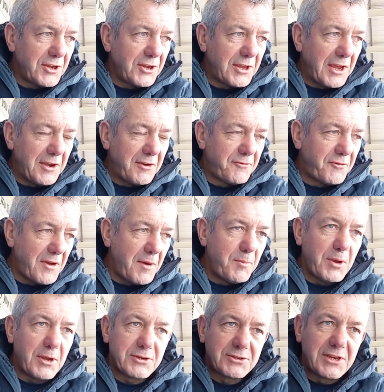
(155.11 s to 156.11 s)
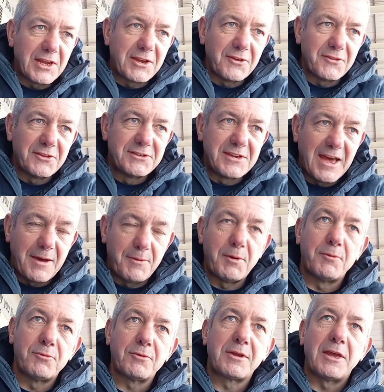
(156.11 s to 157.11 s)
getting a fair bit of stick at the time.
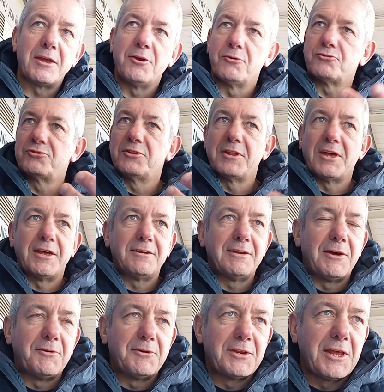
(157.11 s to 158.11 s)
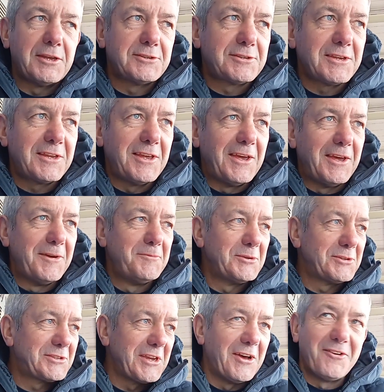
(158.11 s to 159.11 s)
I'm getting used to that nowadays
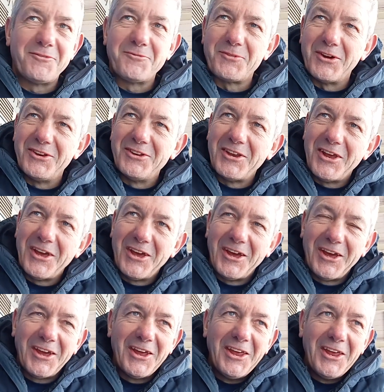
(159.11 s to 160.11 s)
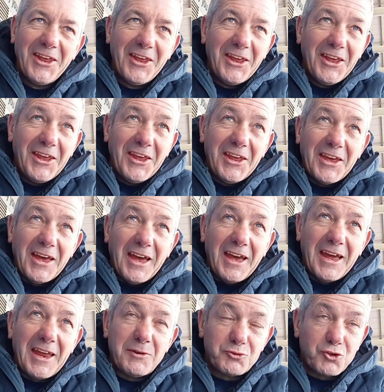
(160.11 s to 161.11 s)
myself, and
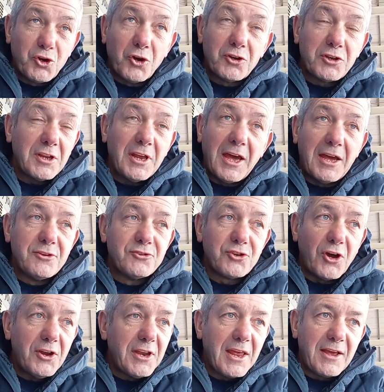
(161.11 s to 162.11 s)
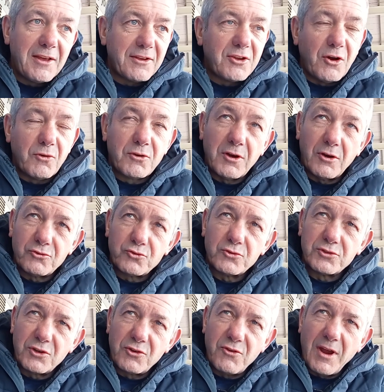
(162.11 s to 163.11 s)
it was good. I enjoyed it. Gold Coast
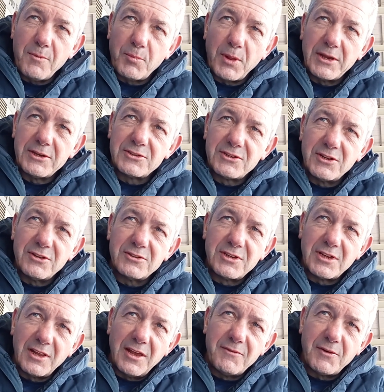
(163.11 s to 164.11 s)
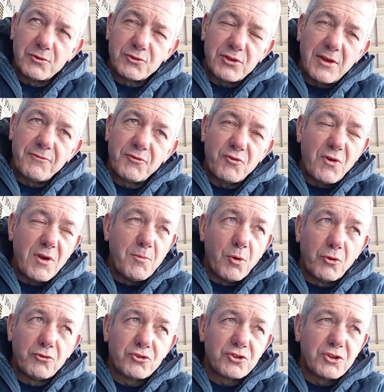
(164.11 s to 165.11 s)
was a great place to live. I was there for 3
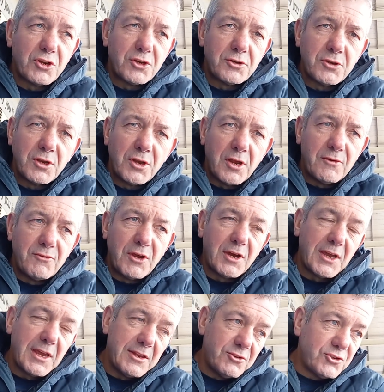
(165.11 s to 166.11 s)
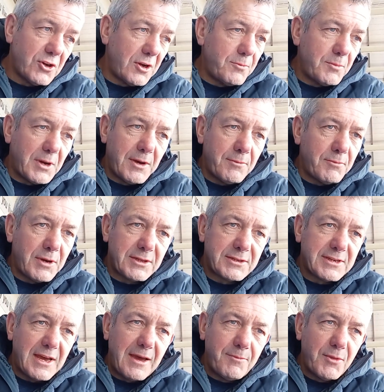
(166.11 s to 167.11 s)
months and really enjoyed my
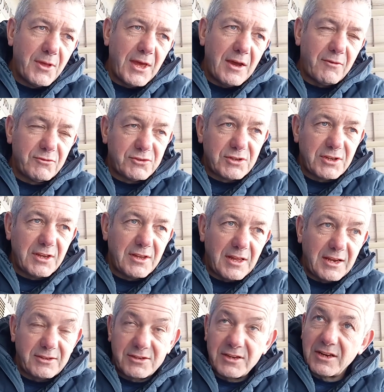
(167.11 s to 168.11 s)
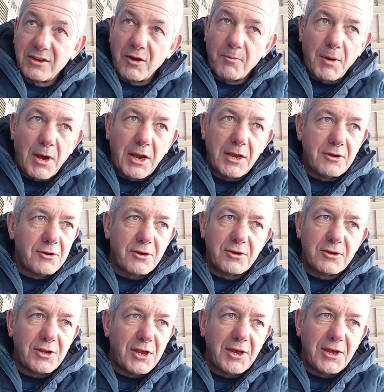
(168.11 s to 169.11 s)
time there. Obviously, like I said, got married and.